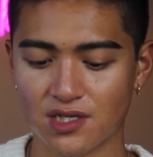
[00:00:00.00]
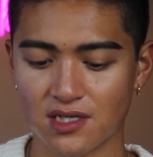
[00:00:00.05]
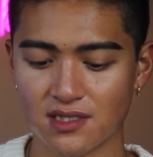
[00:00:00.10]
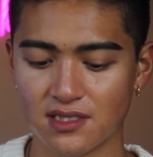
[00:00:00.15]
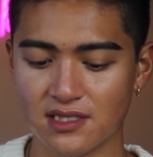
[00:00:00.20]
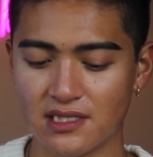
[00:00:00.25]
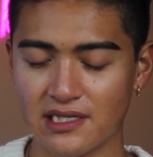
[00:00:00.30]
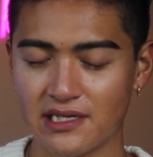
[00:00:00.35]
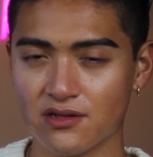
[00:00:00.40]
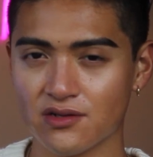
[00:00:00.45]

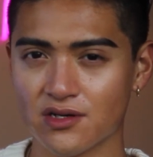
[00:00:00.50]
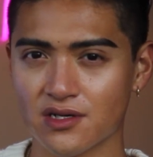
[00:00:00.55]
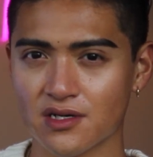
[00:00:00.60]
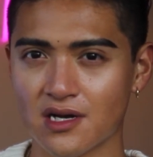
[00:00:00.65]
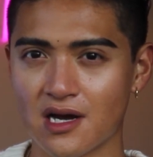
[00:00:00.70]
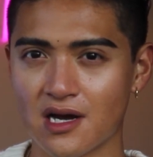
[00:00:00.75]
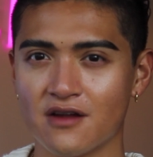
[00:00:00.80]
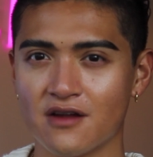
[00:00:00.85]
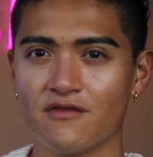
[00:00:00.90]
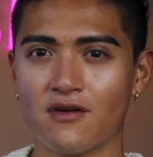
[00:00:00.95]
Concealer
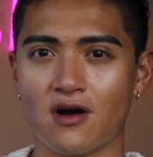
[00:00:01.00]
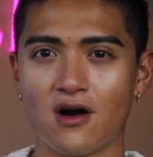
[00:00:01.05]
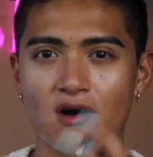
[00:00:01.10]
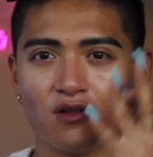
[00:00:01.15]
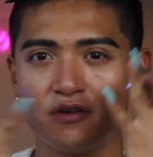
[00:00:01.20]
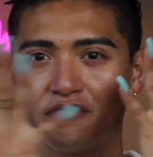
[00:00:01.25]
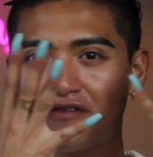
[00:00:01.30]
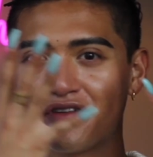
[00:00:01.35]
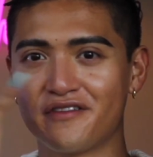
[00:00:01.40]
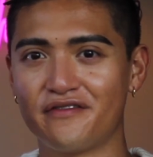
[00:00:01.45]
of all
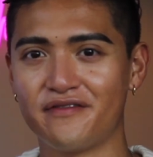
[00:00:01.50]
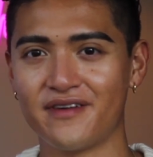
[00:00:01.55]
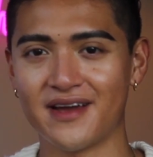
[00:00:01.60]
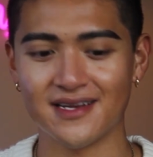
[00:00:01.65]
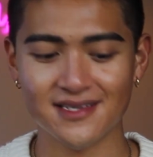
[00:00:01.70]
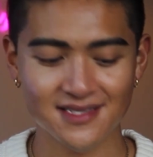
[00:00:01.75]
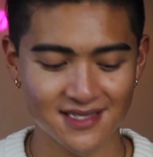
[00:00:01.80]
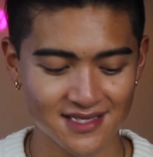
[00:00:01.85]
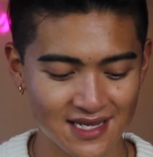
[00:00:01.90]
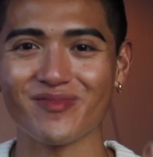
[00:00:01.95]
over the
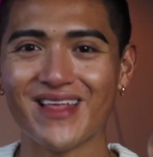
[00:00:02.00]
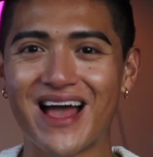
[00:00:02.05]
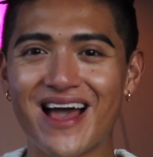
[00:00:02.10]
face.